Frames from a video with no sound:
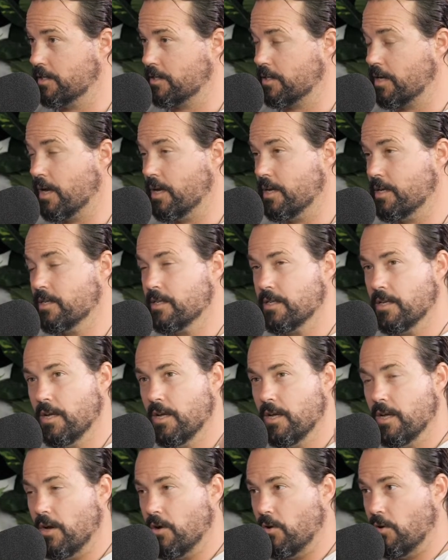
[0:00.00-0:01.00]
case?
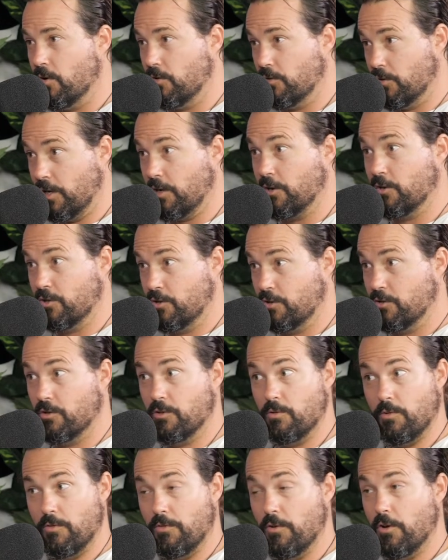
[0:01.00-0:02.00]
Like, because
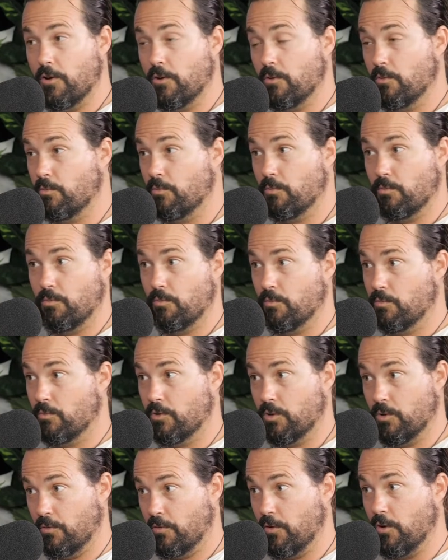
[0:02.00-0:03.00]
you refer
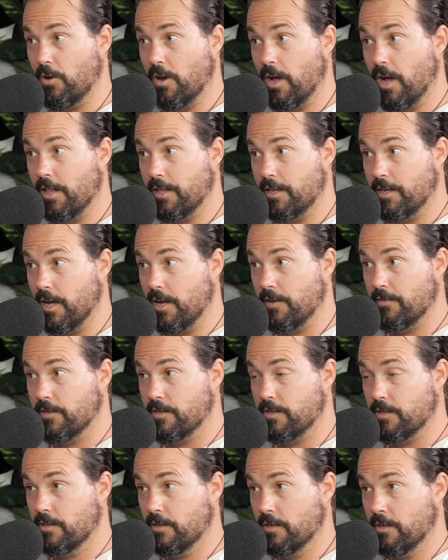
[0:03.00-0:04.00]
to Harley
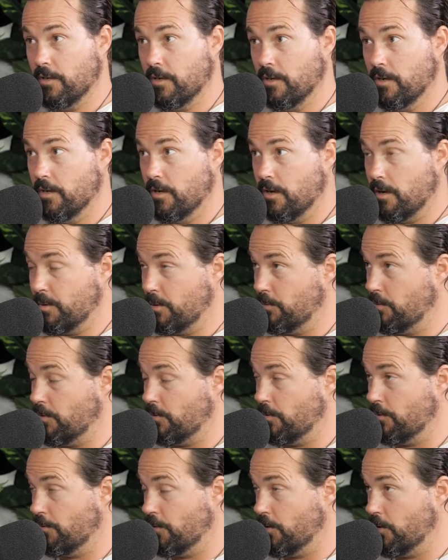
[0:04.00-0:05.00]
Davidson. I mean, we
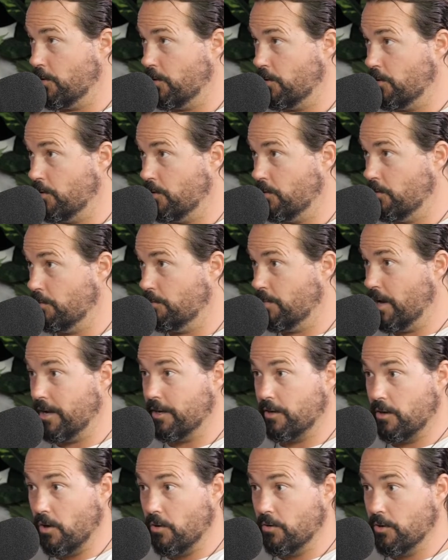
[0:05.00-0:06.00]
refer to
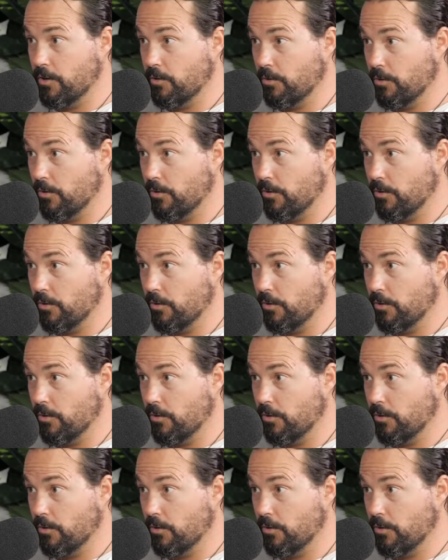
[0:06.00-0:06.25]
Patagonia